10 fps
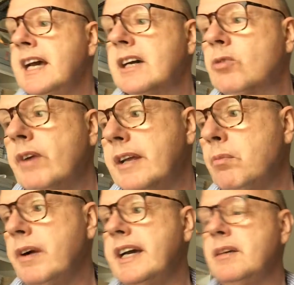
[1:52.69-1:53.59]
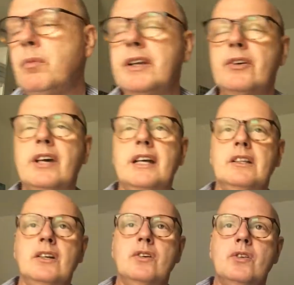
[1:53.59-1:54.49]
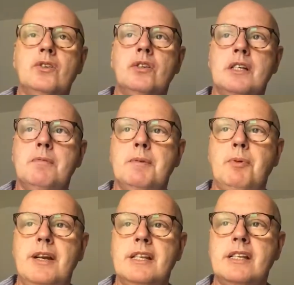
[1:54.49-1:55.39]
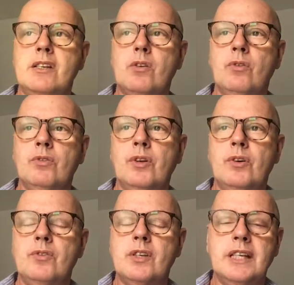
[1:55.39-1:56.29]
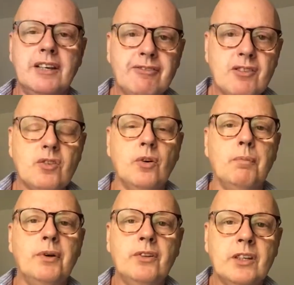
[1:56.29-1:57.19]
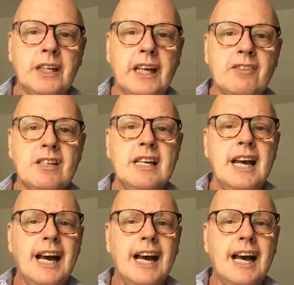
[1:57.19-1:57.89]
Great way when you get those Christmas presents or those gifts or birthday gifts